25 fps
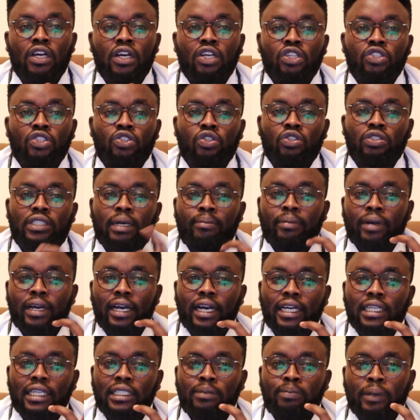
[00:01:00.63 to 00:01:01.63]
So some
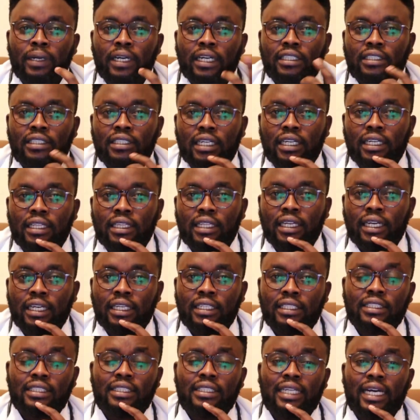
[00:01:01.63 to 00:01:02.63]
eggs penetrate the
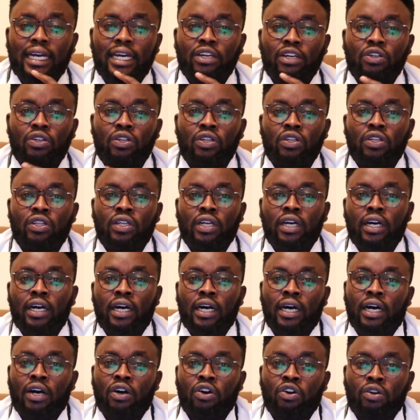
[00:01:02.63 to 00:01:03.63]
intestinal
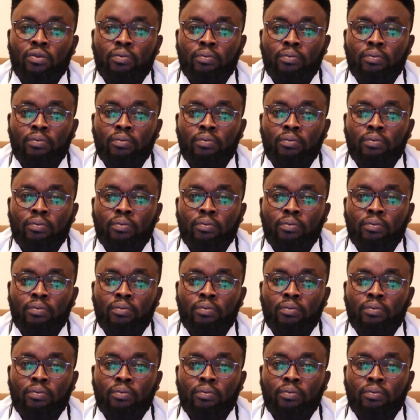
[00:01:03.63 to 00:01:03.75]
or